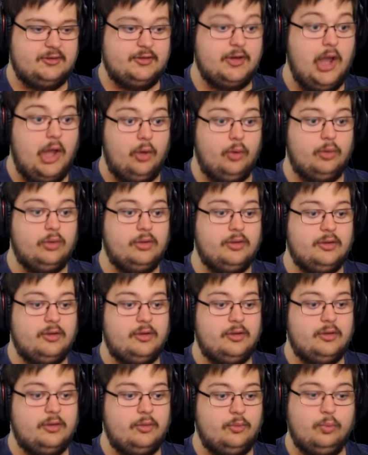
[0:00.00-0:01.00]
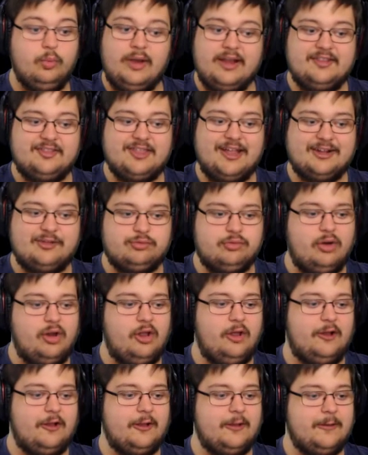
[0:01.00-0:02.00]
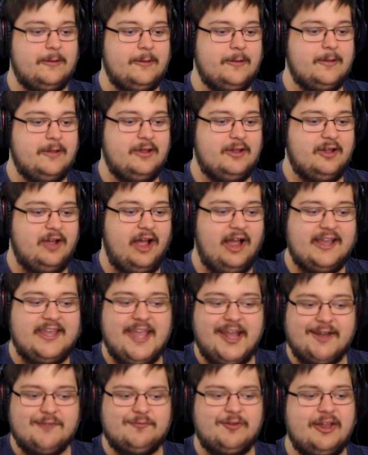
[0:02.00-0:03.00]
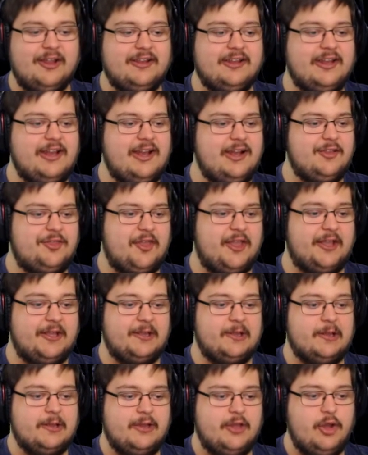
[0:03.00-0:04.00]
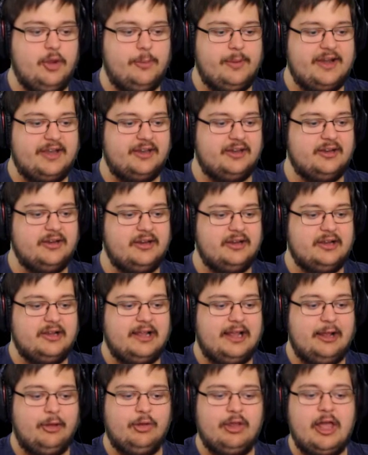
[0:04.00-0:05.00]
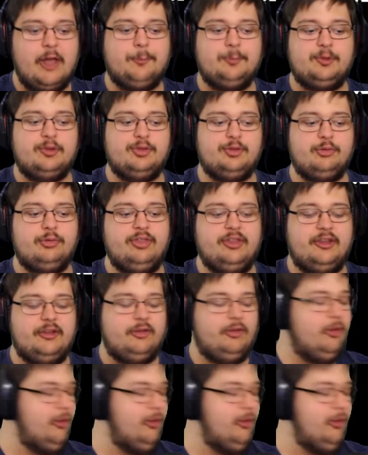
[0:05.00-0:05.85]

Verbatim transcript: No! Wait, that's wrong! I can't fail at anything! Human! I'll help you through the...